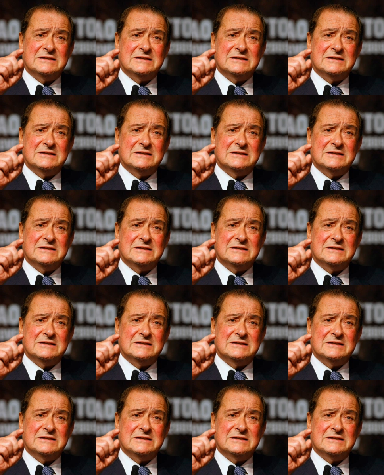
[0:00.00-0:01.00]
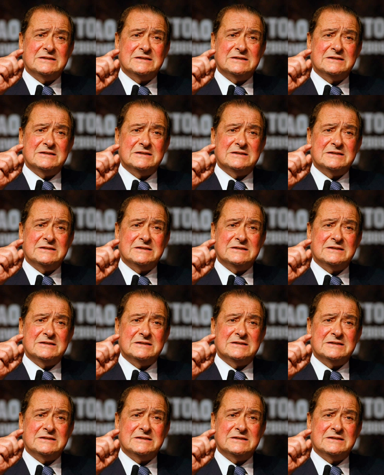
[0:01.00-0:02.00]

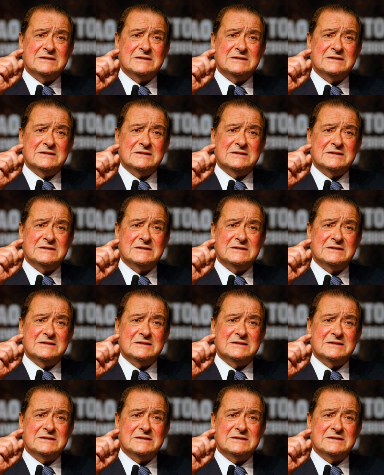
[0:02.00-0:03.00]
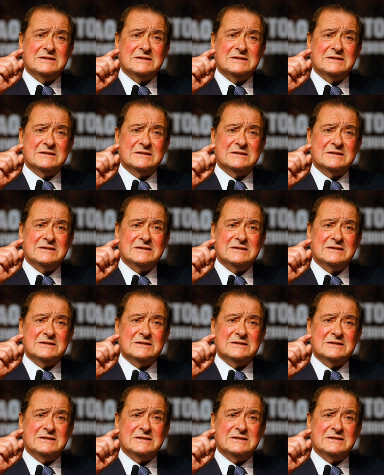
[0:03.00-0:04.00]

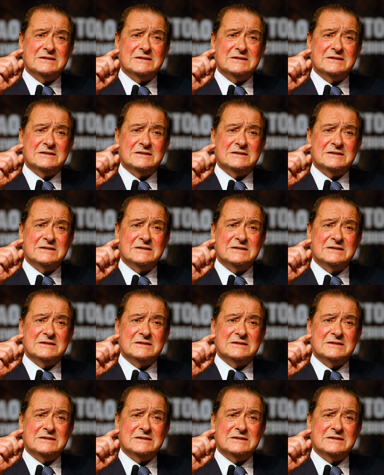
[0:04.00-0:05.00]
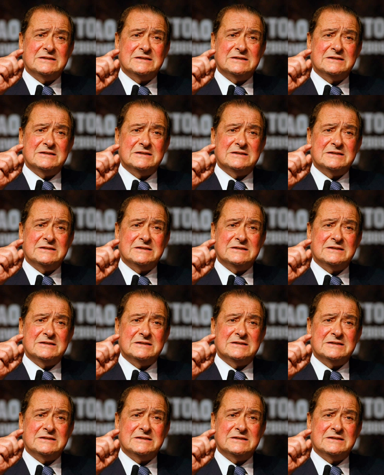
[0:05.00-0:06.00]

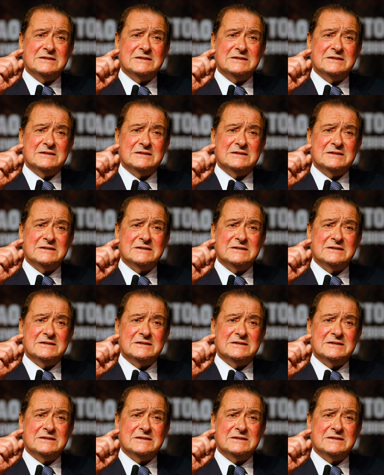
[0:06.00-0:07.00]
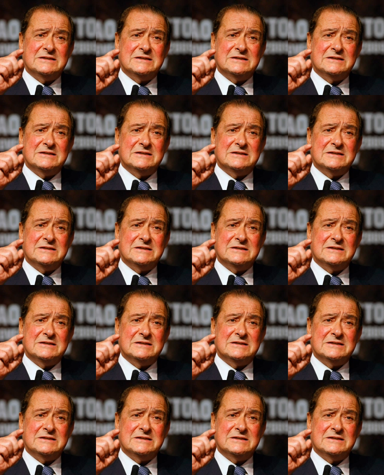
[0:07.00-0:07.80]
This is a still picture; no speech is visible.